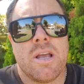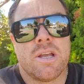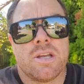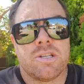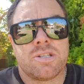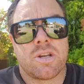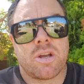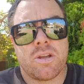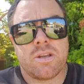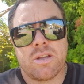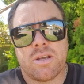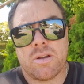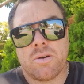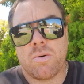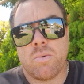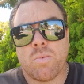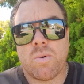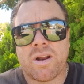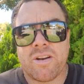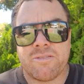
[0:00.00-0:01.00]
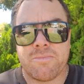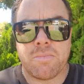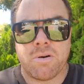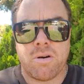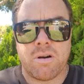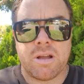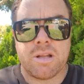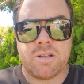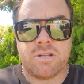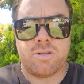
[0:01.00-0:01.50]
show you one of
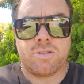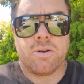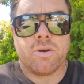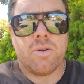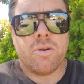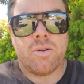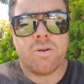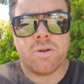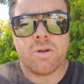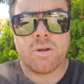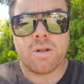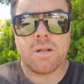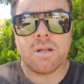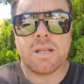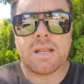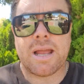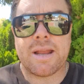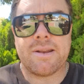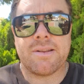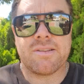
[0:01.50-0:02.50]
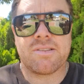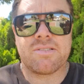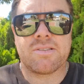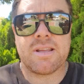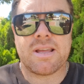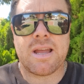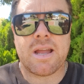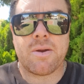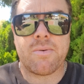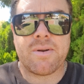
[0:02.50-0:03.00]
my two latest
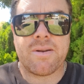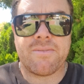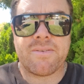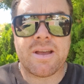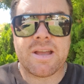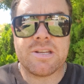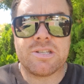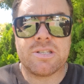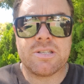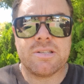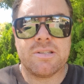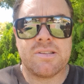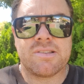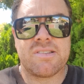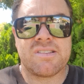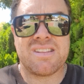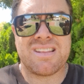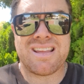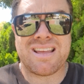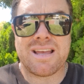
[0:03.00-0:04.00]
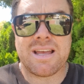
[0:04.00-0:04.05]
renovations.